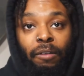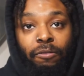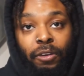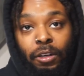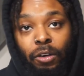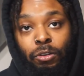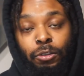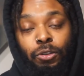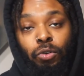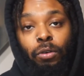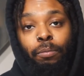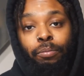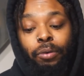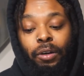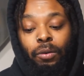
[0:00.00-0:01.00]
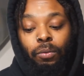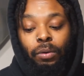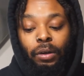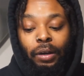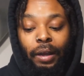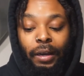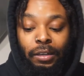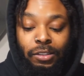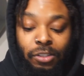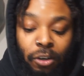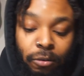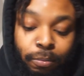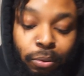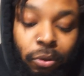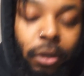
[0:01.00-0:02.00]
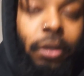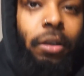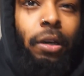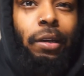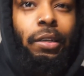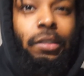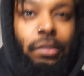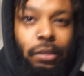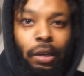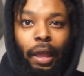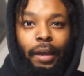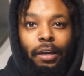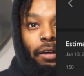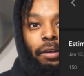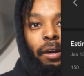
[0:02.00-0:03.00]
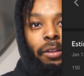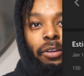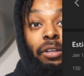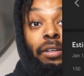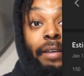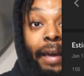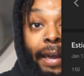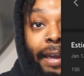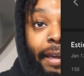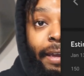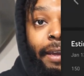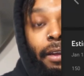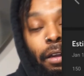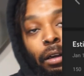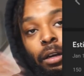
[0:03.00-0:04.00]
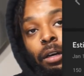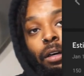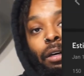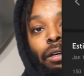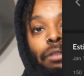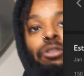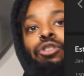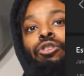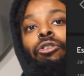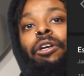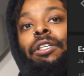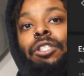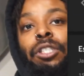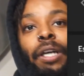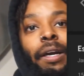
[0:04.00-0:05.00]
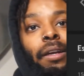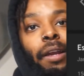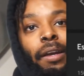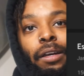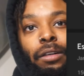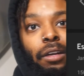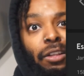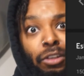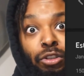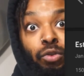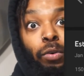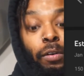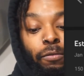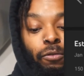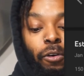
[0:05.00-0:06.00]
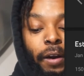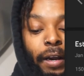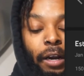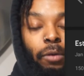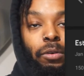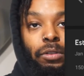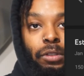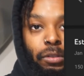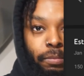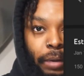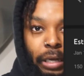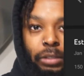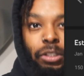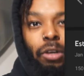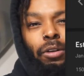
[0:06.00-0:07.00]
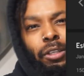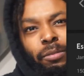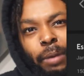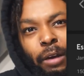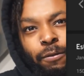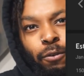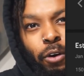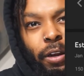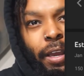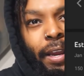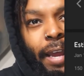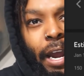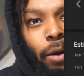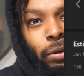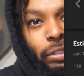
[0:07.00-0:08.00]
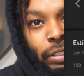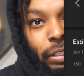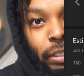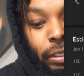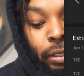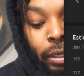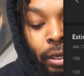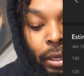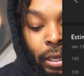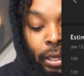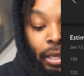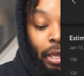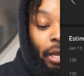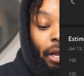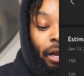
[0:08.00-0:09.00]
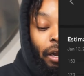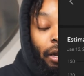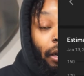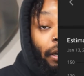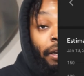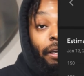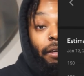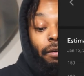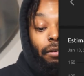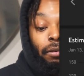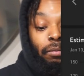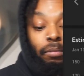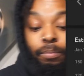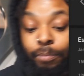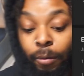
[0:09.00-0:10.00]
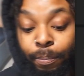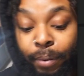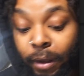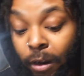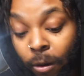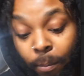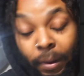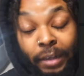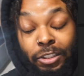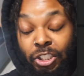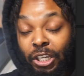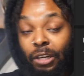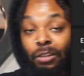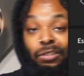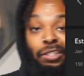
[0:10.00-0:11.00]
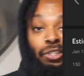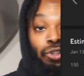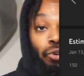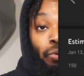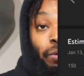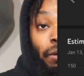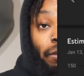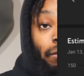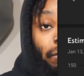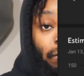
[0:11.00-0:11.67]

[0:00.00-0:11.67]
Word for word: video was doing pretty well. At a certain point, this is like another day screenshot, like another 24 hours. So this is about 48 hours in. It propelled my channel to doing